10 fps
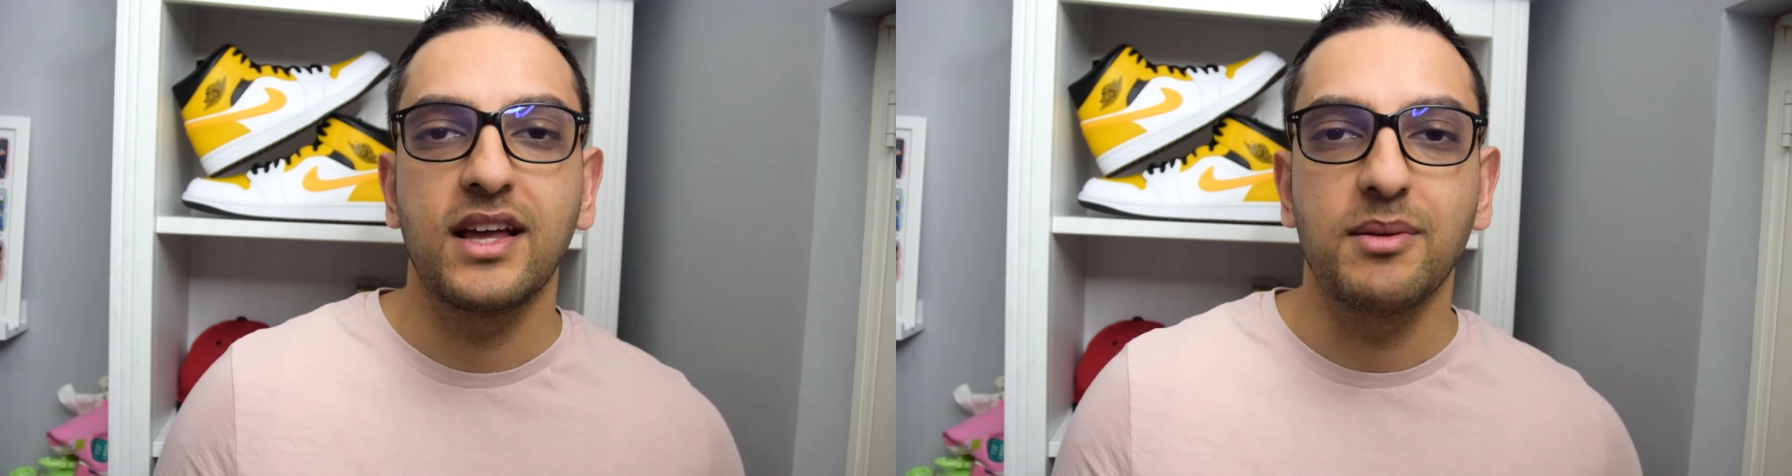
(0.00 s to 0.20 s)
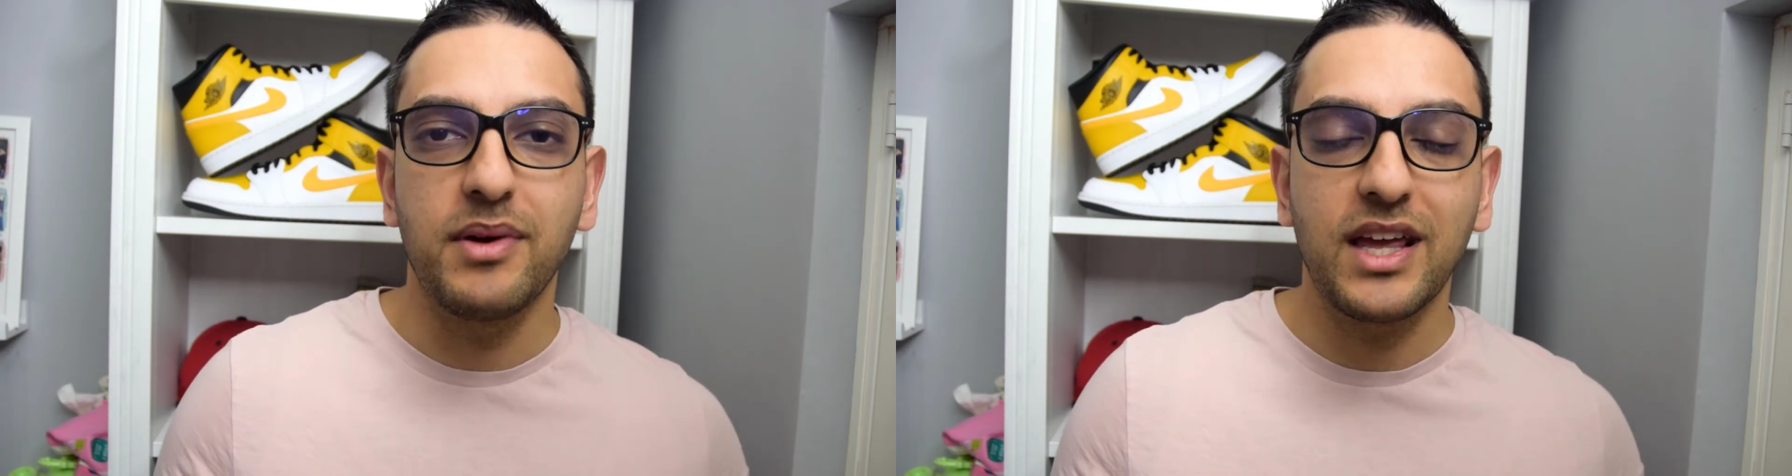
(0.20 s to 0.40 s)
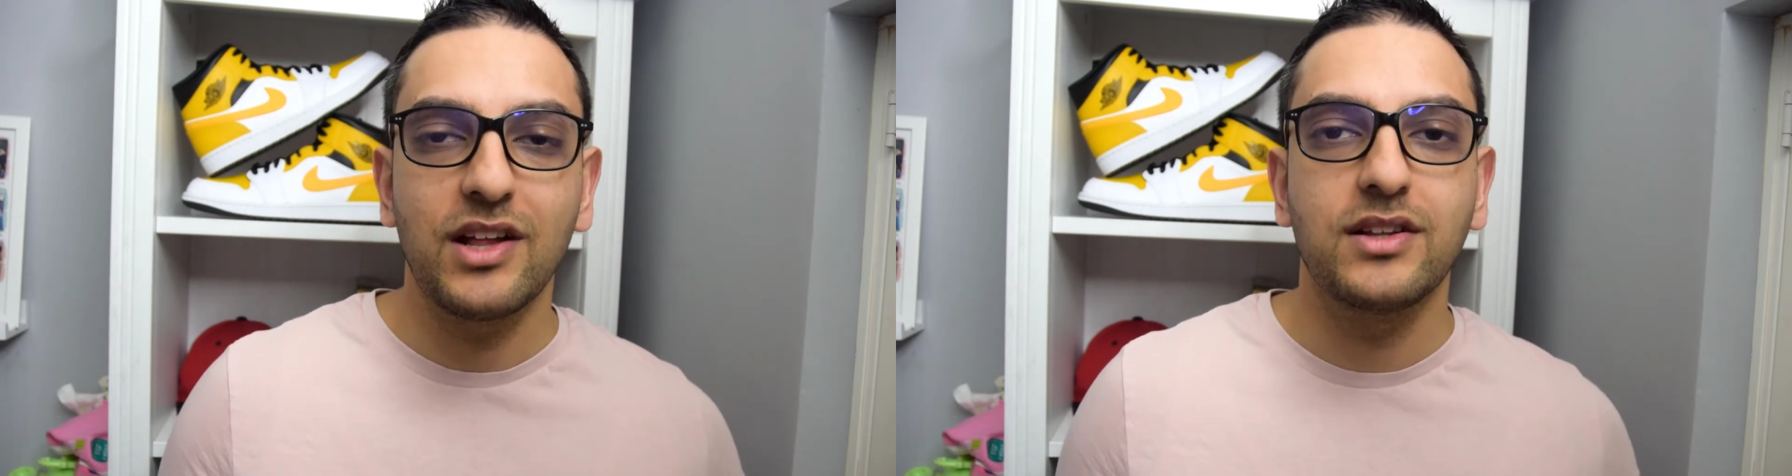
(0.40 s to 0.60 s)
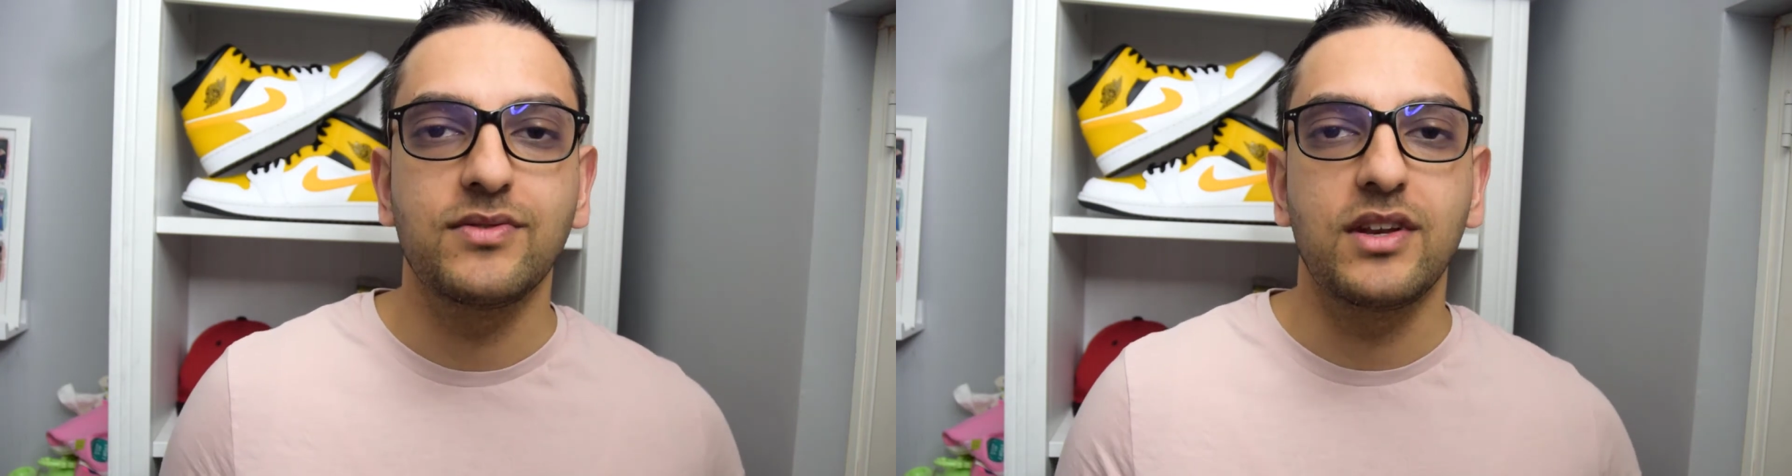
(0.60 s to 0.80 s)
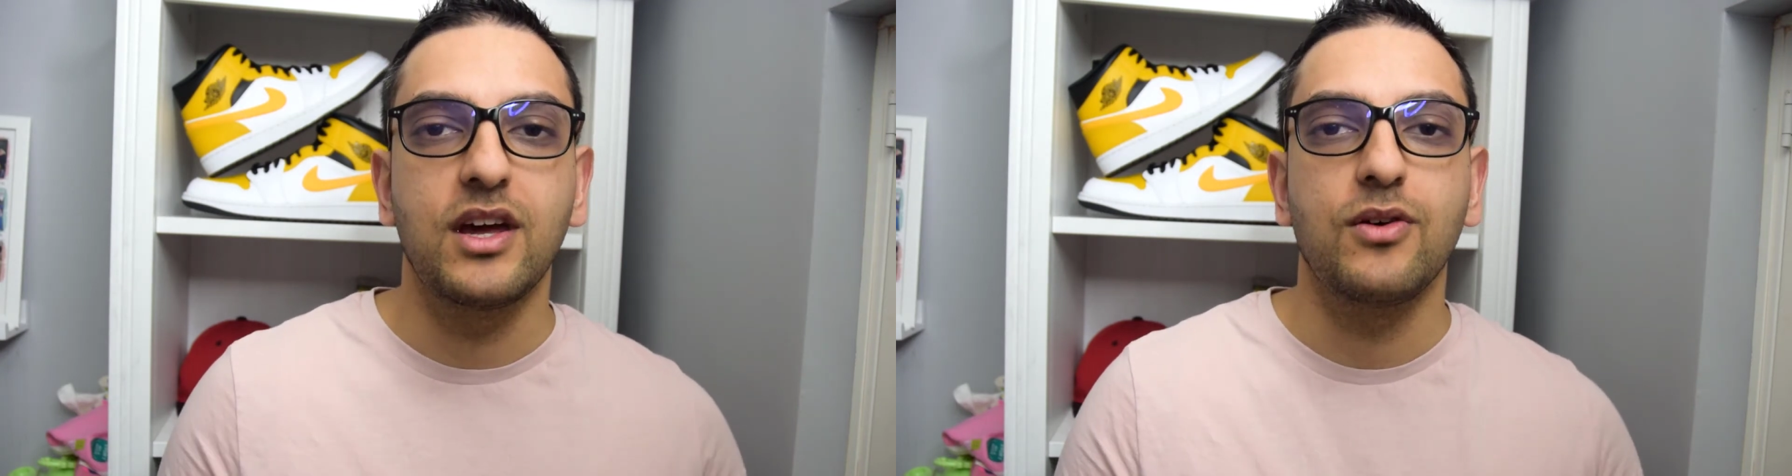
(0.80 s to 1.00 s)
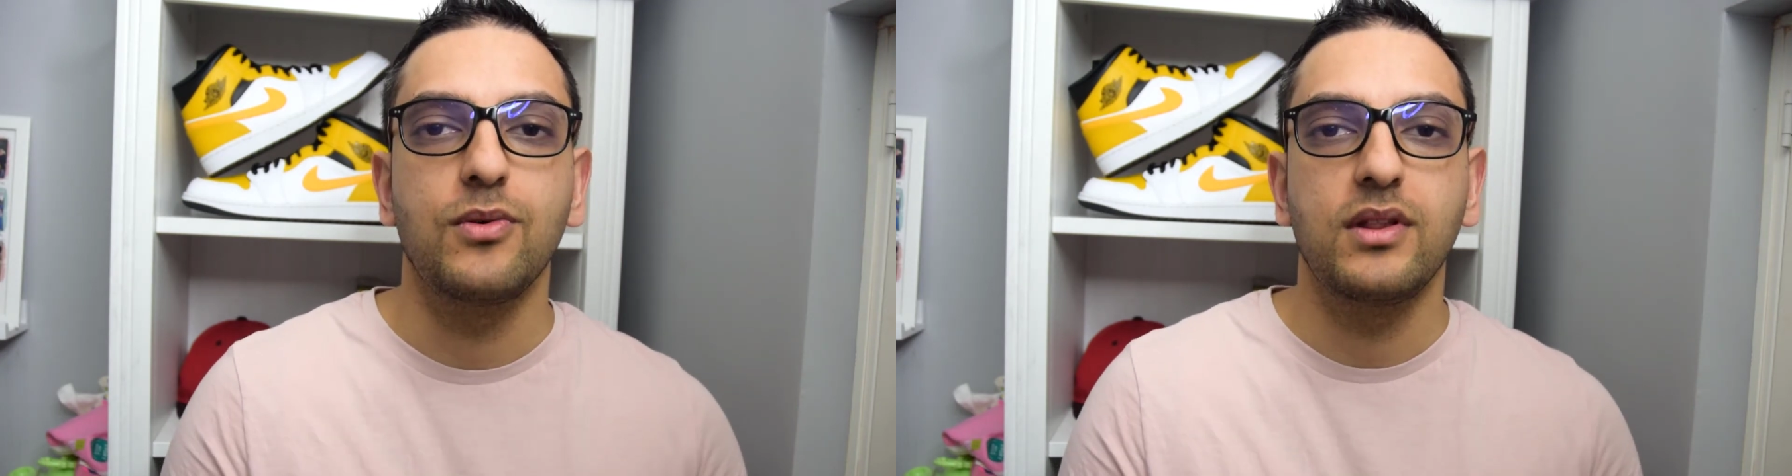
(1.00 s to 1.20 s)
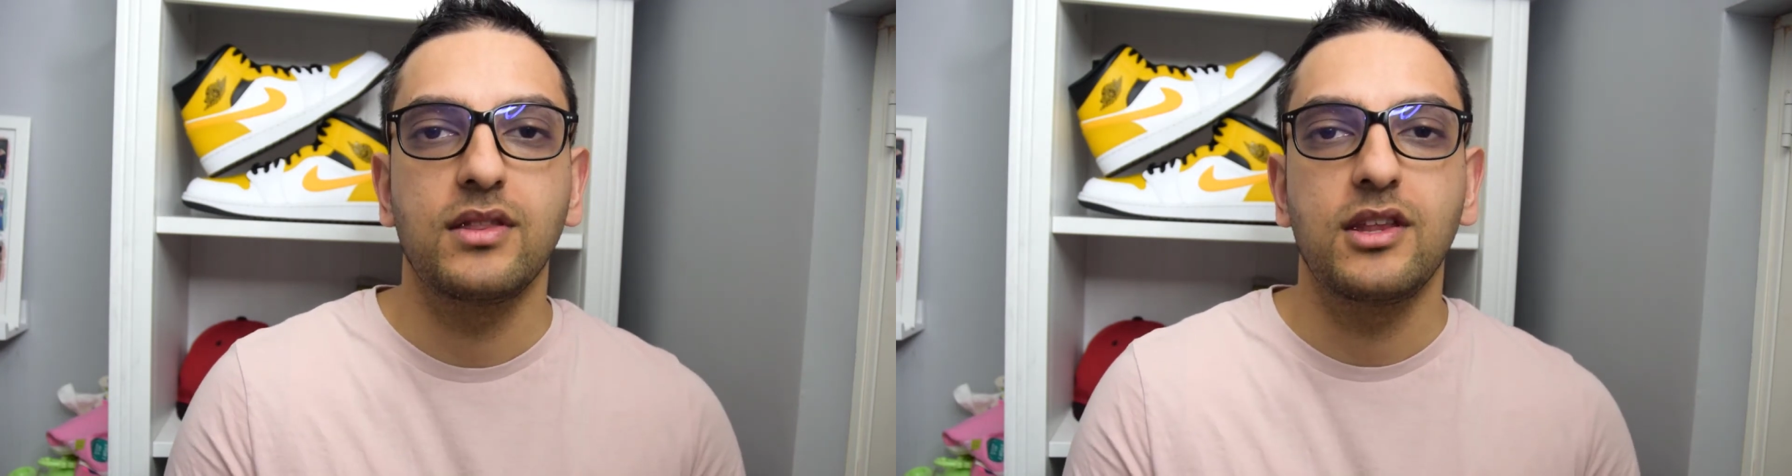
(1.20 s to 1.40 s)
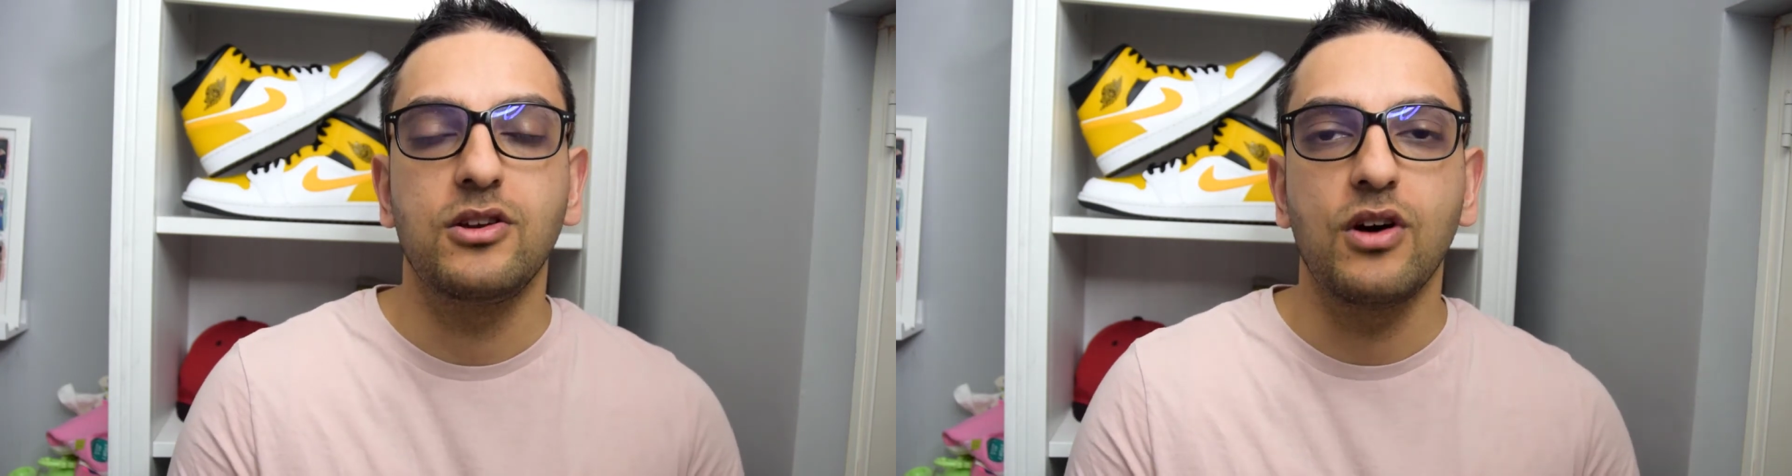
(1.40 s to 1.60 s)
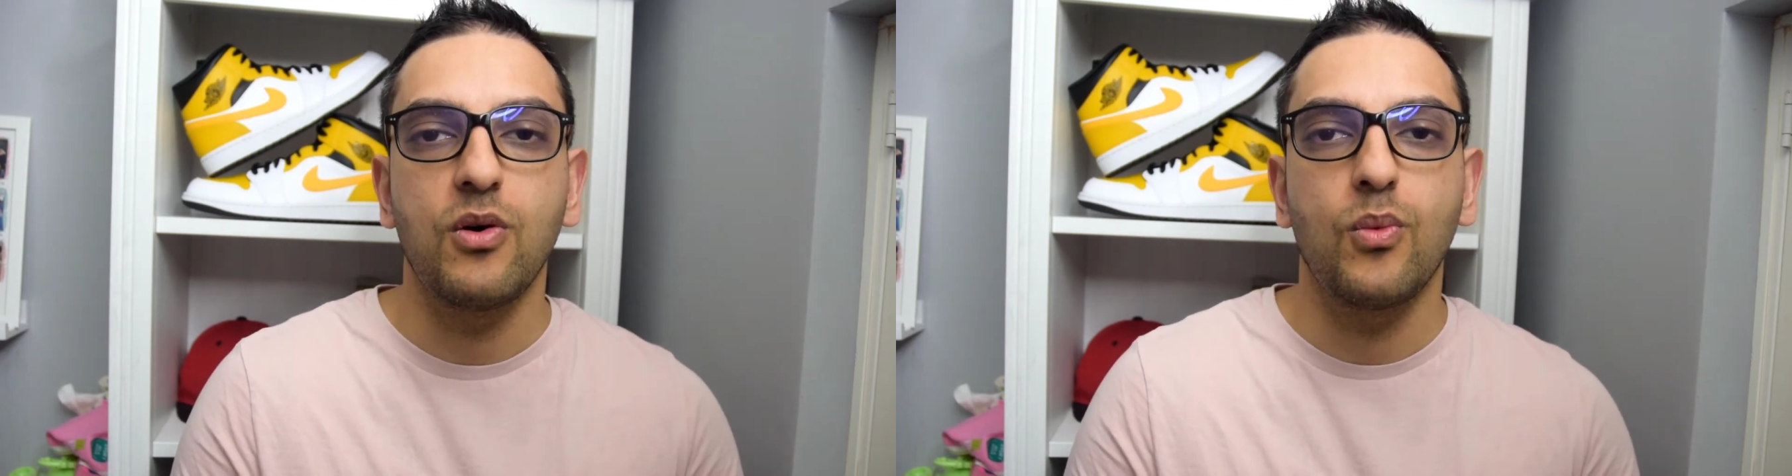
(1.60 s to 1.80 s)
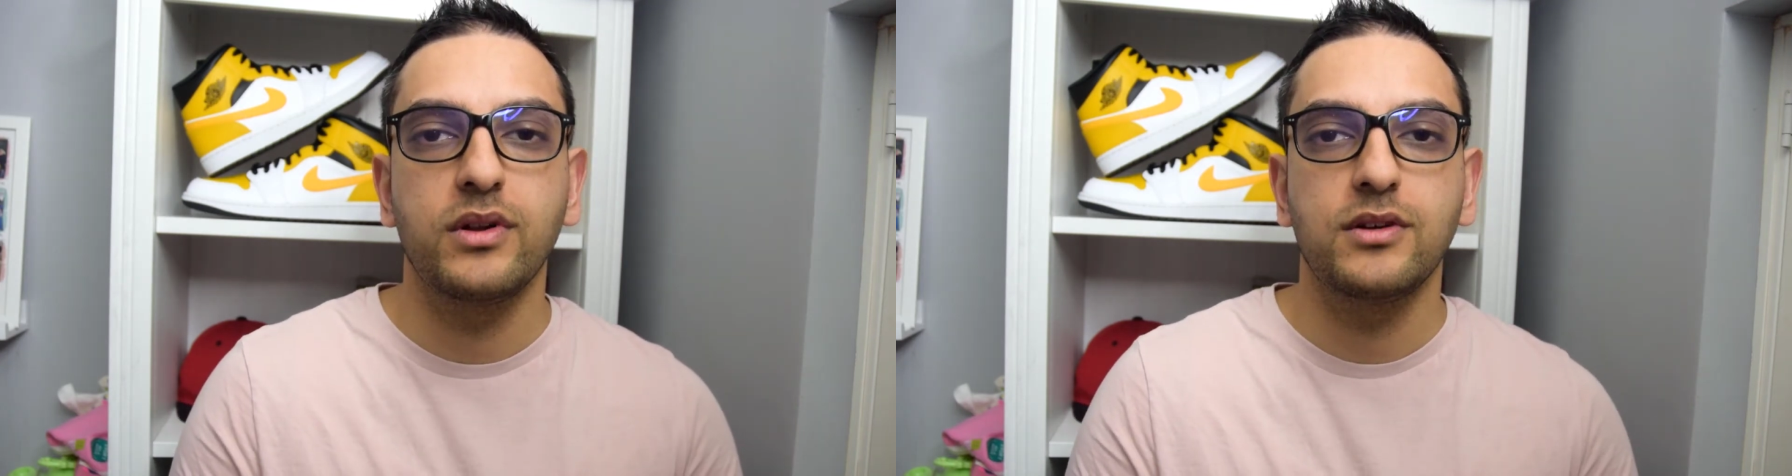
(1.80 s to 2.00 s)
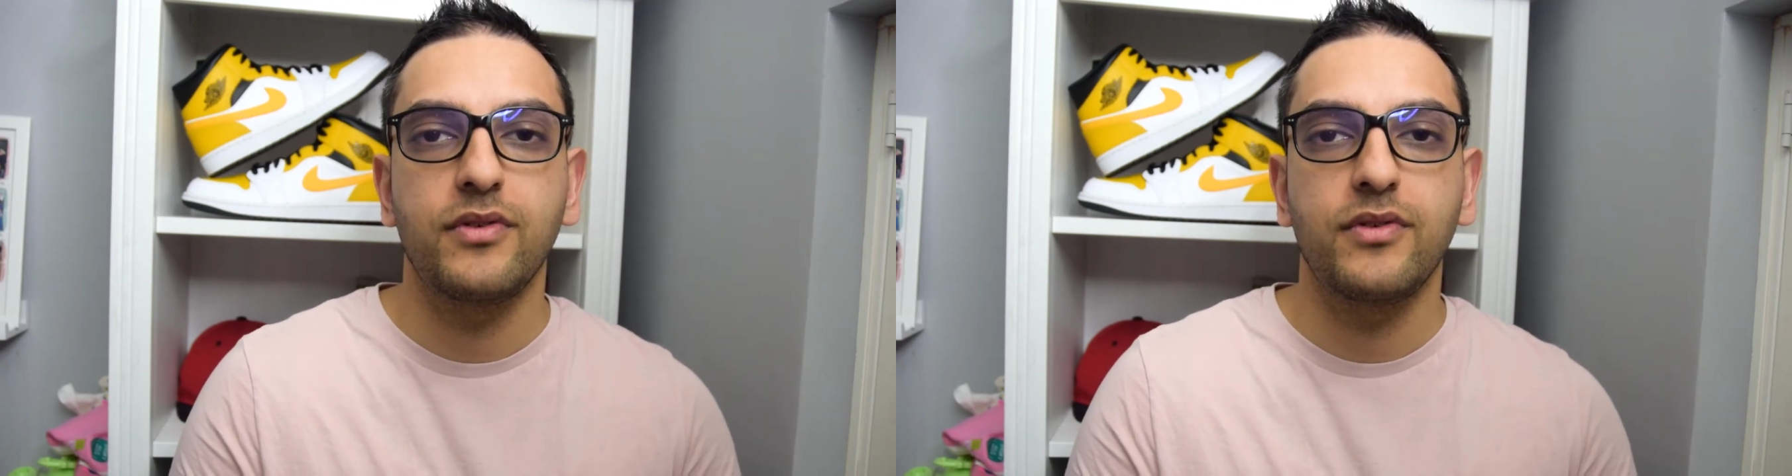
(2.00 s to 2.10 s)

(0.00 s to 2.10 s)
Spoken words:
in the beginning of this video, you don't want to